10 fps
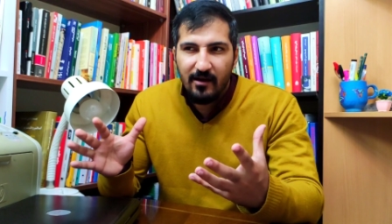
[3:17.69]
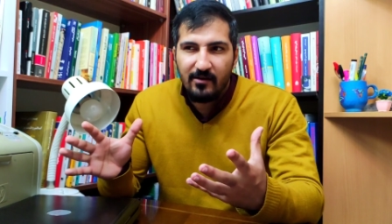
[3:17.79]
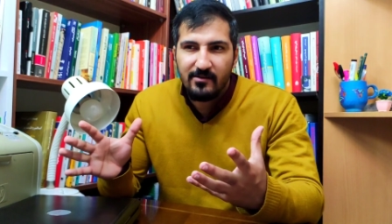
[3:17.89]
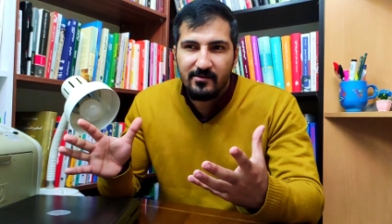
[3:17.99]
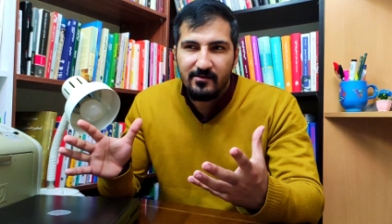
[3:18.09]

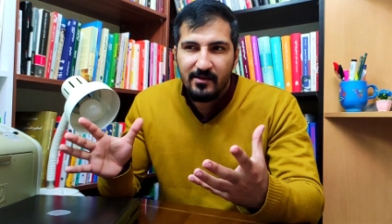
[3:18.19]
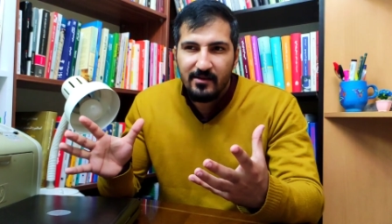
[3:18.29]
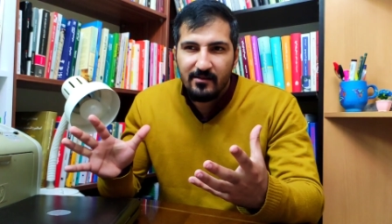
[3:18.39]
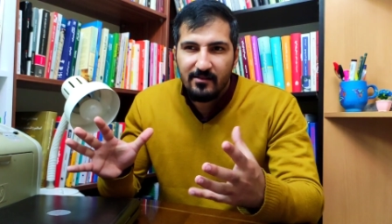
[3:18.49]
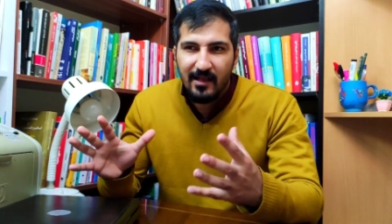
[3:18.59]
other
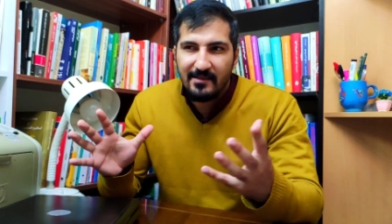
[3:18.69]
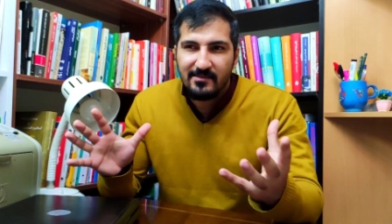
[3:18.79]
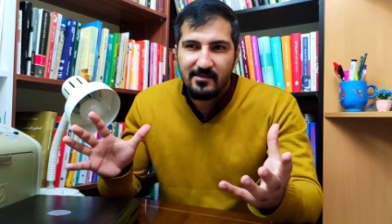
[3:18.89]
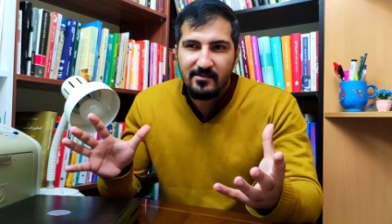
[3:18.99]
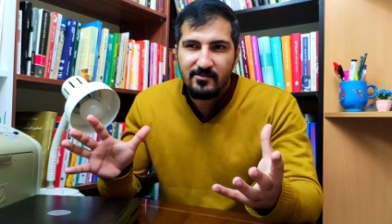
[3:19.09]

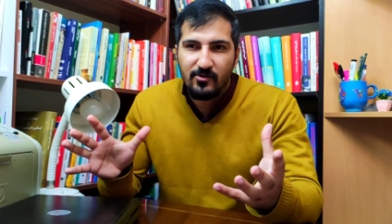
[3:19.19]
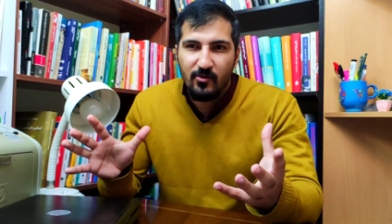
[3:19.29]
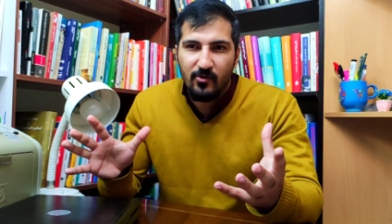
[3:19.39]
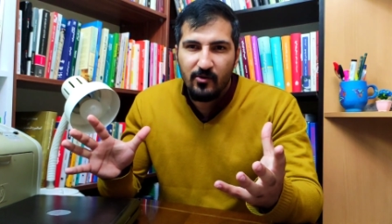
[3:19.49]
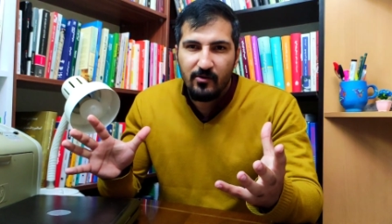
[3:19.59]
classes
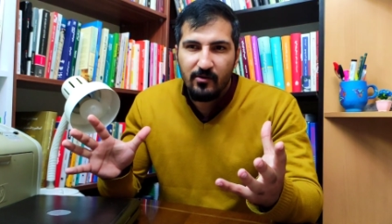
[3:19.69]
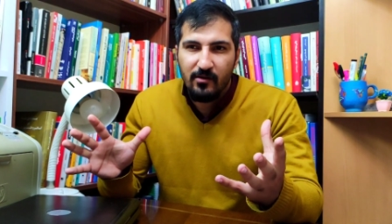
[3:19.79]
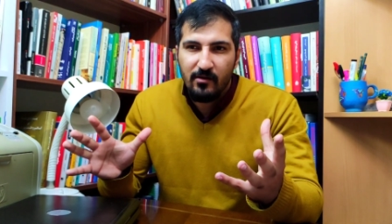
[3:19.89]
or